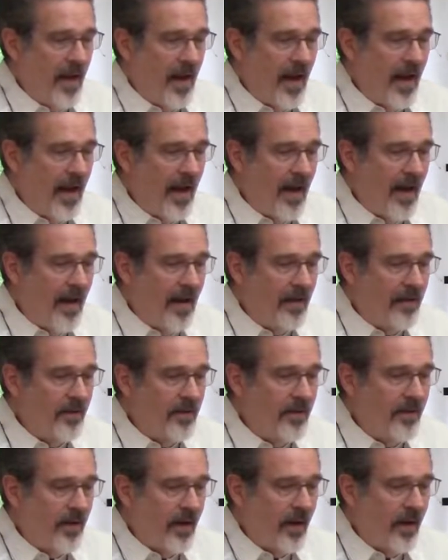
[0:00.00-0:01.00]

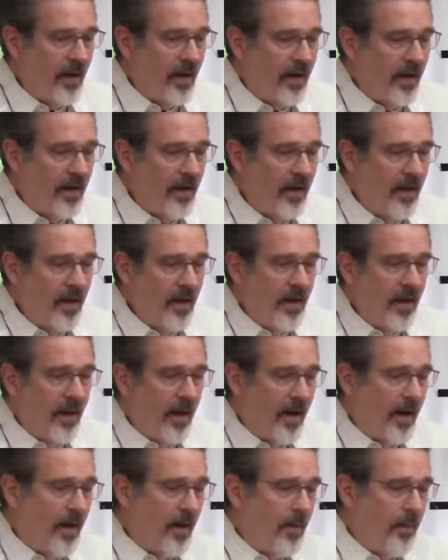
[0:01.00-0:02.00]
And
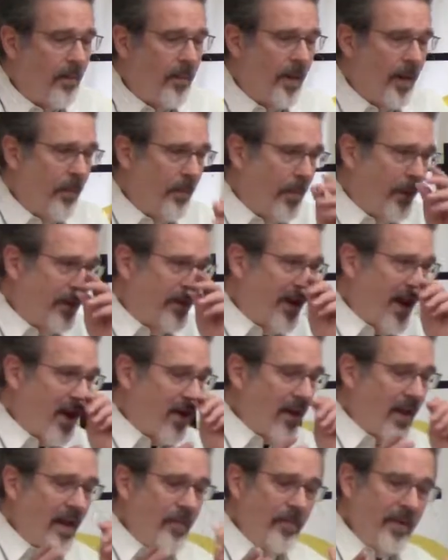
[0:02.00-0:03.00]
but
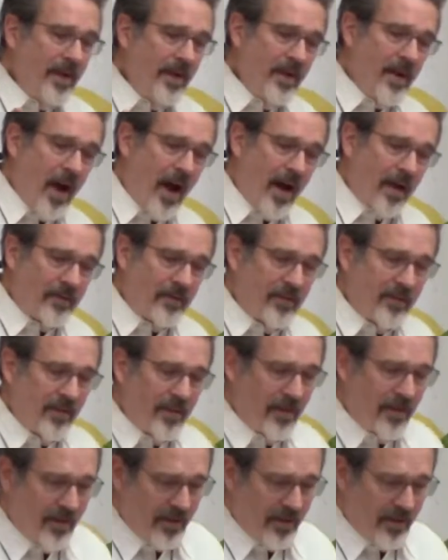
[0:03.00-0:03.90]
now let me not